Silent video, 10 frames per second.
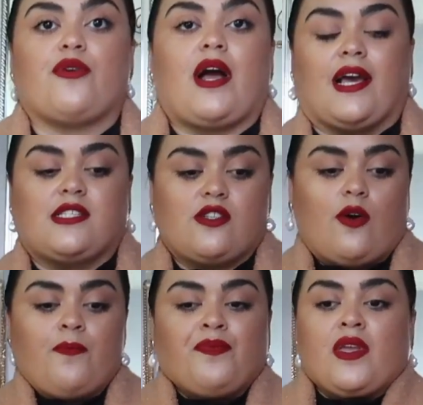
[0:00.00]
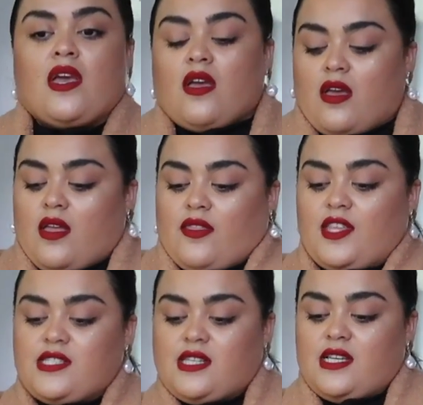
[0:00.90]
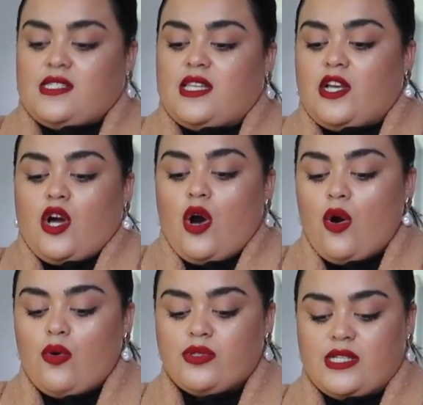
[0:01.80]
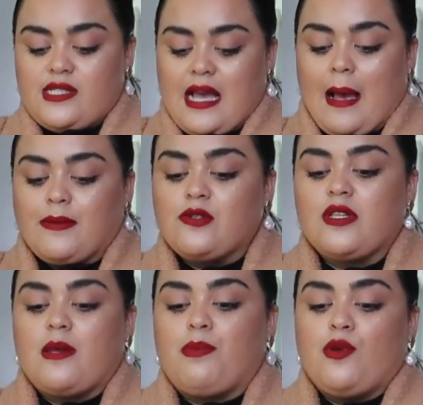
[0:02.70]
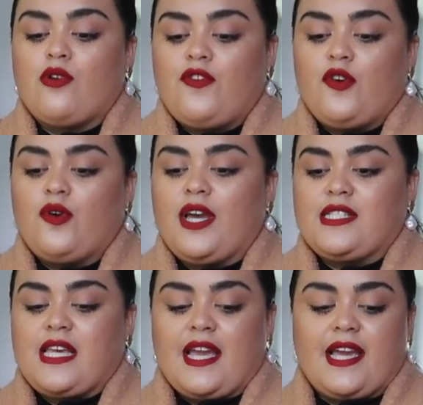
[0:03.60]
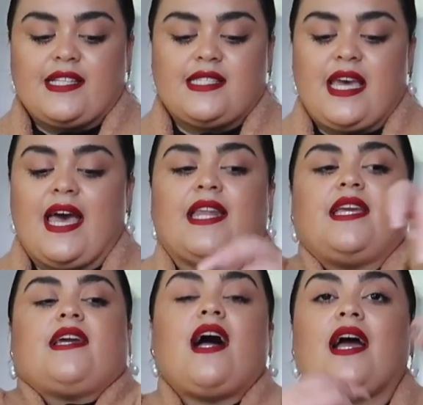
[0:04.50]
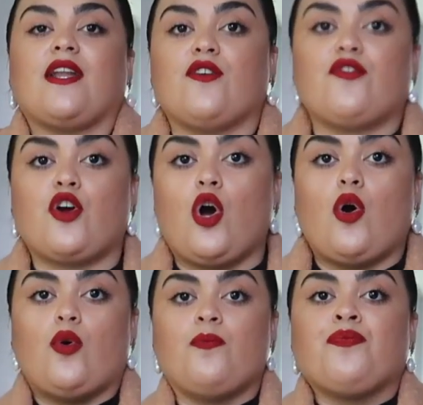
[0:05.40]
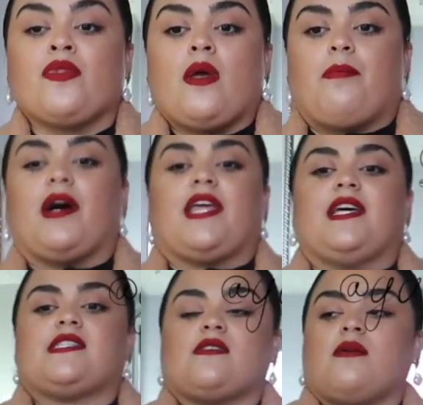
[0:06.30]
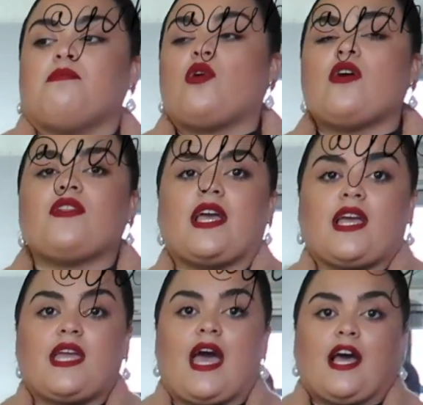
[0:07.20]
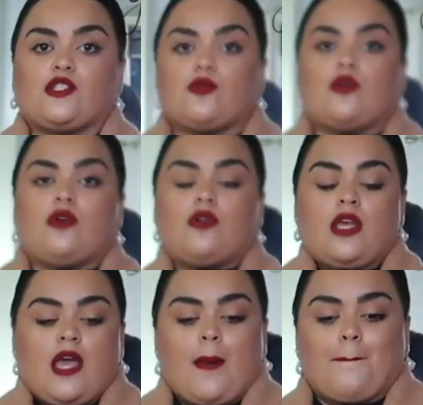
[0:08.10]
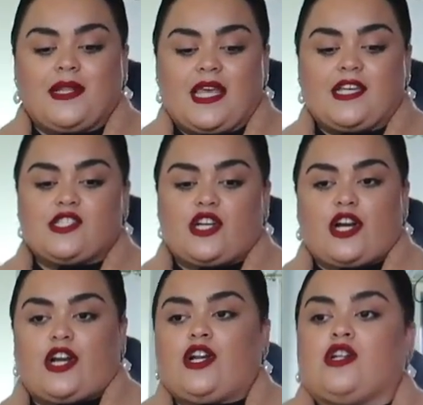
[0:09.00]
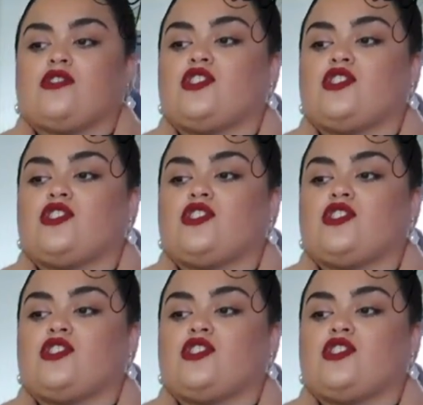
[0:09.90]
you guys. So this is the coat. It's absolutely beautiful. It's like a teddy kind of coat, but it's more of like a casual blazer